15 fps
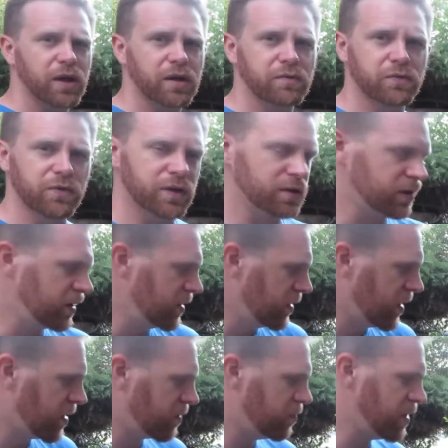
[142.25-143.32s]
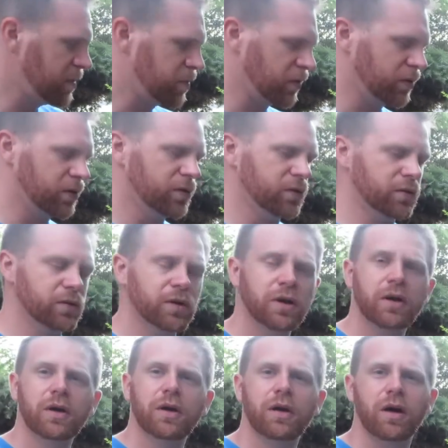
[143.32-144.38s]
And frankly, a lot of people who
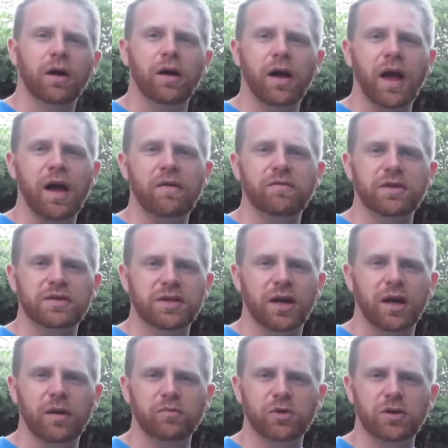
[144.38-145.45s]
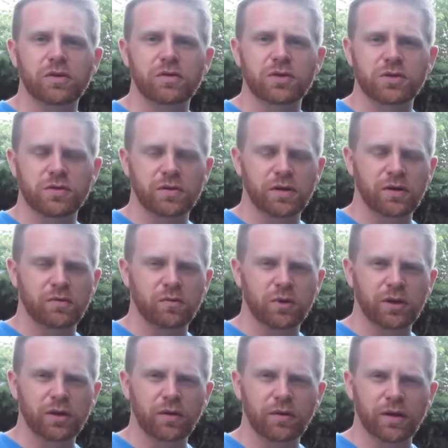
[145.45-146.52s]
have the time to do shooting and
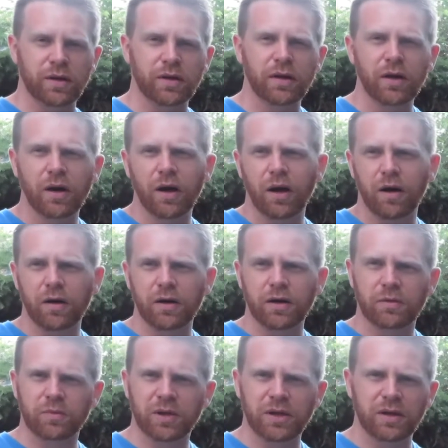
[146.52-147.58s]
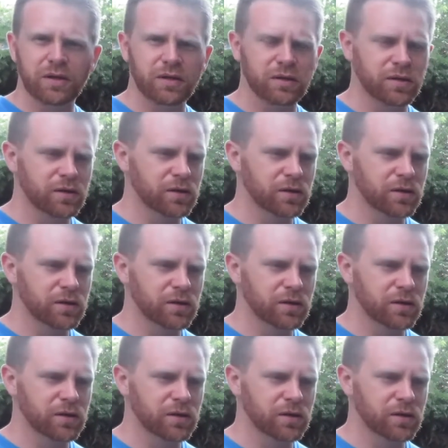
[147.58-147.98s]
reloading are going to be